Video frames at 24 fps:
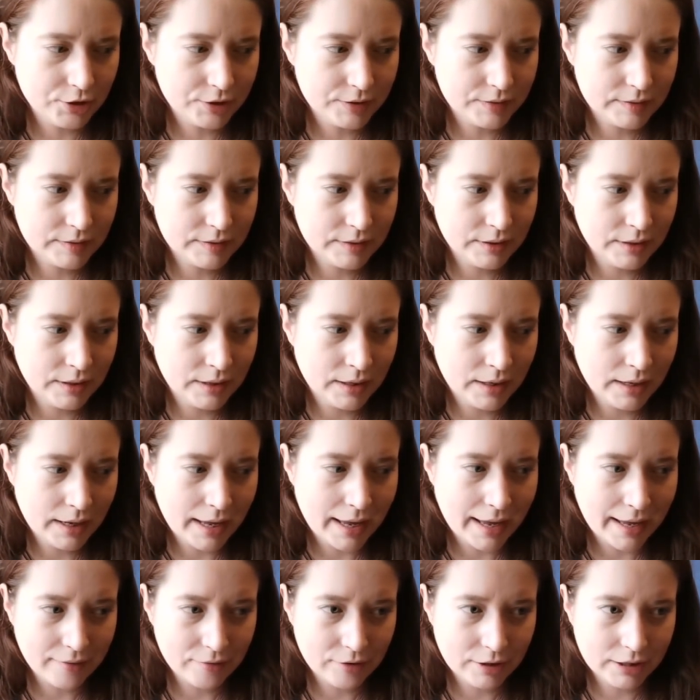just
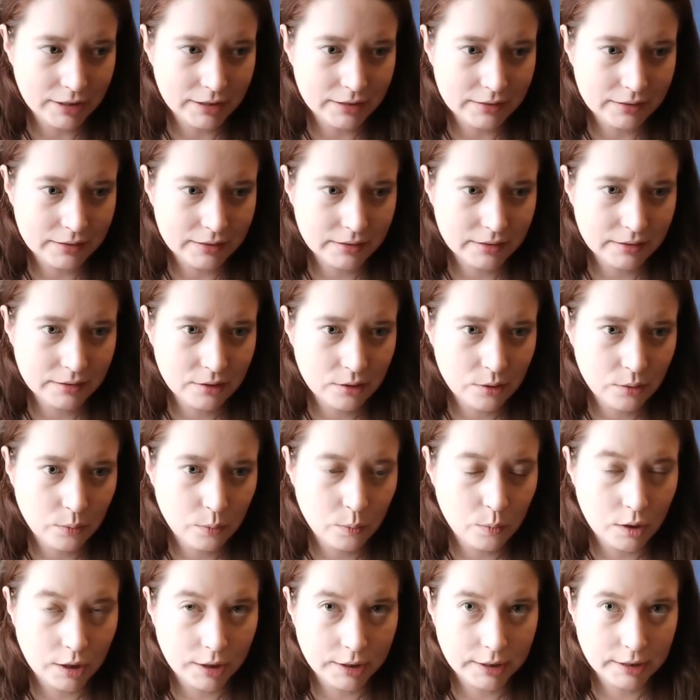haven't
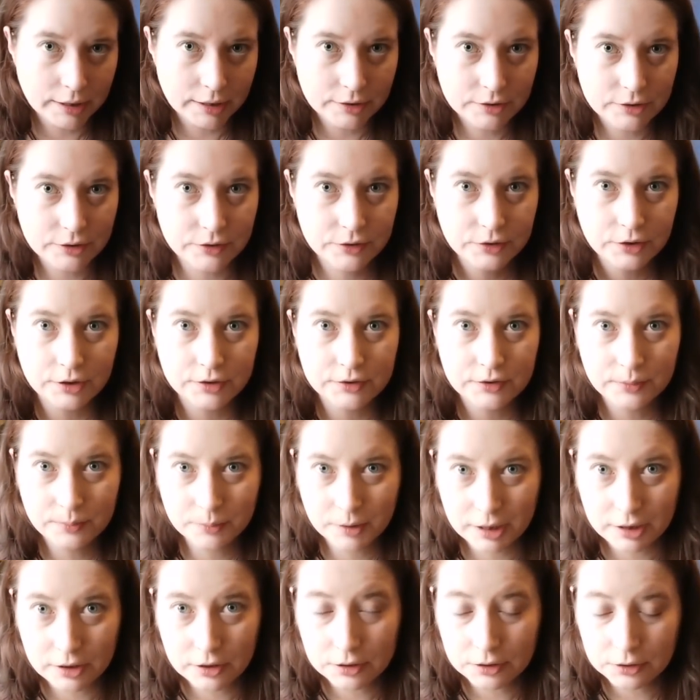wanted to start
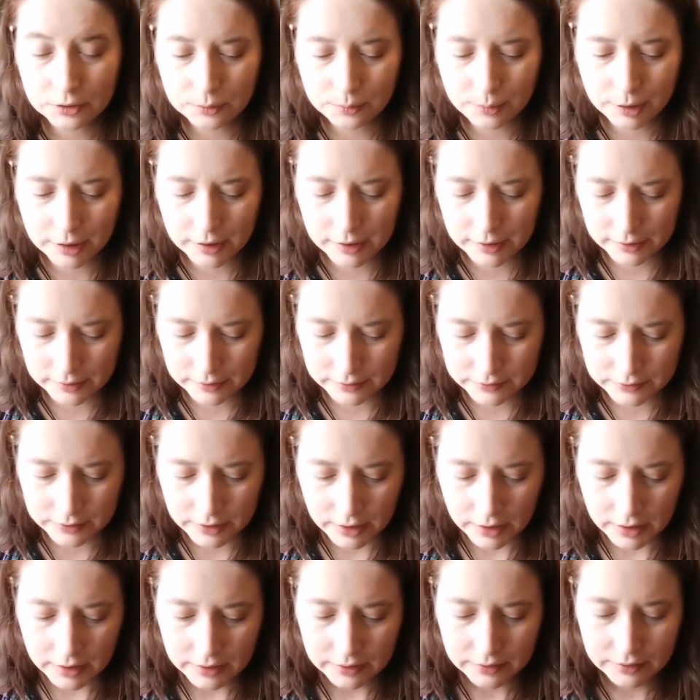something new because
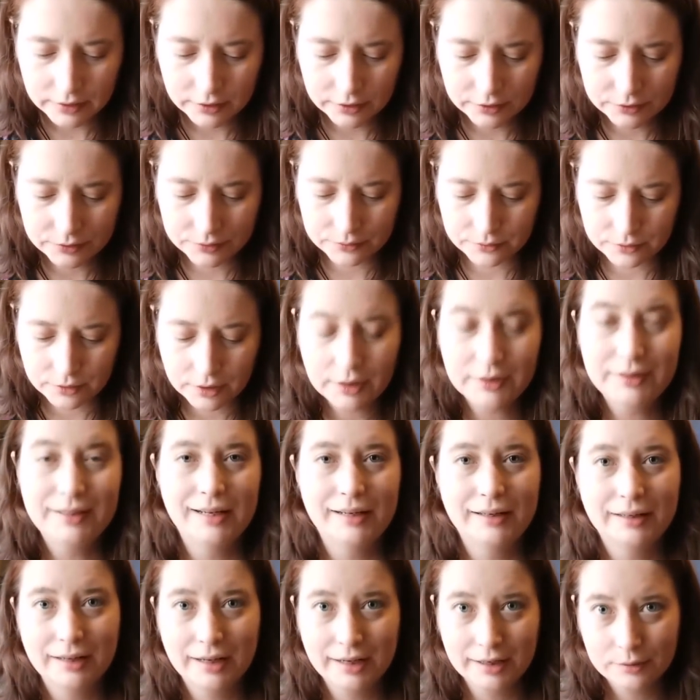there's a
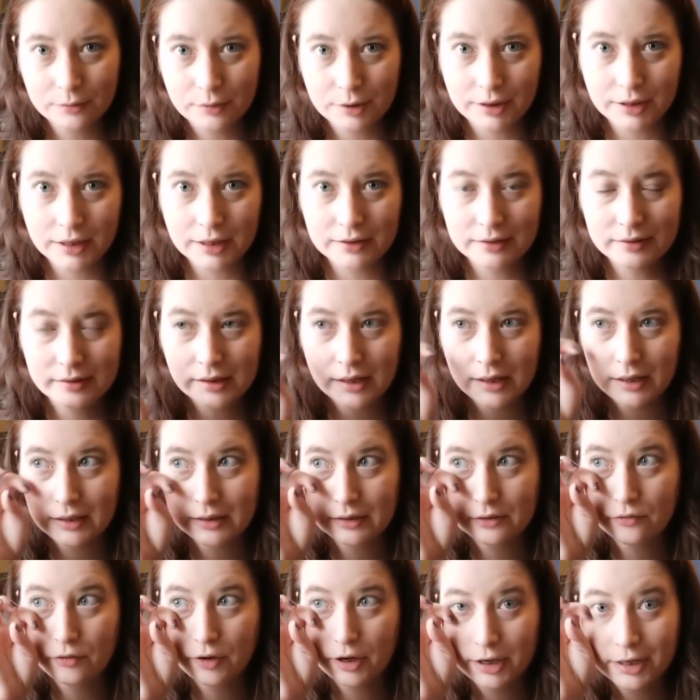deadline with this
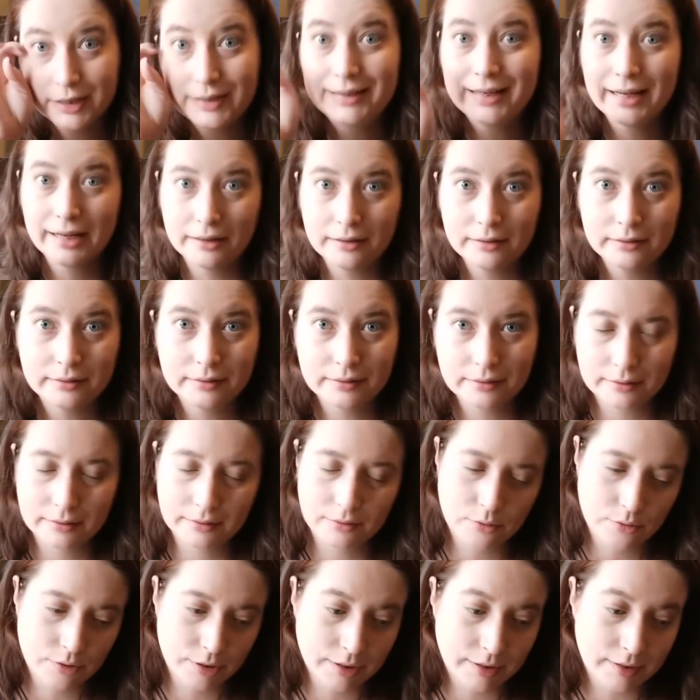and it's very
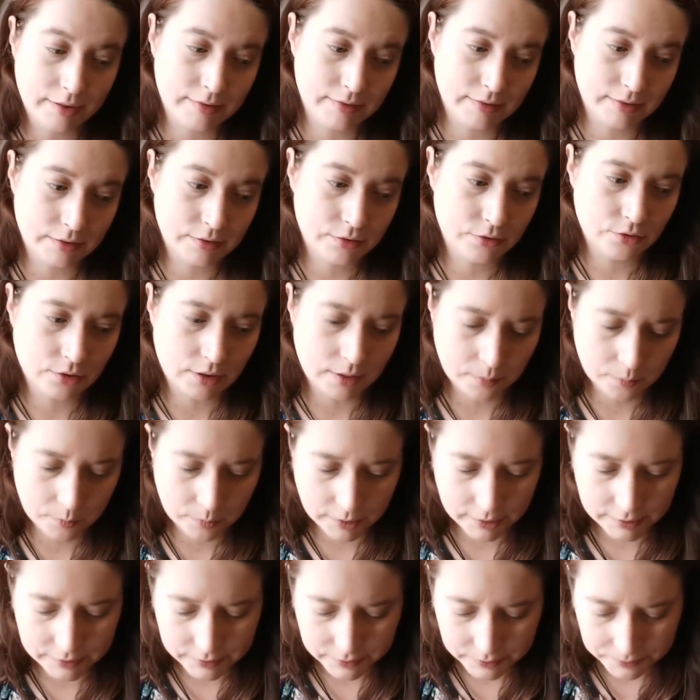dense, or at least this drop
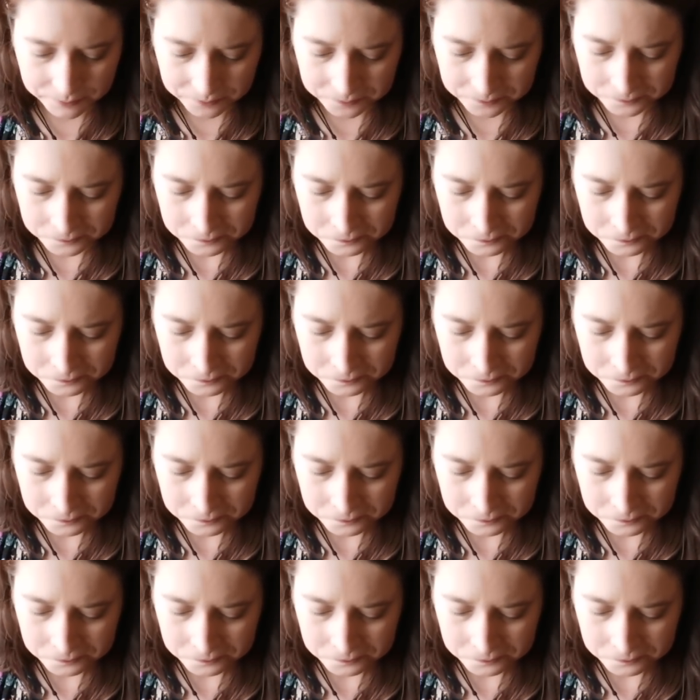was.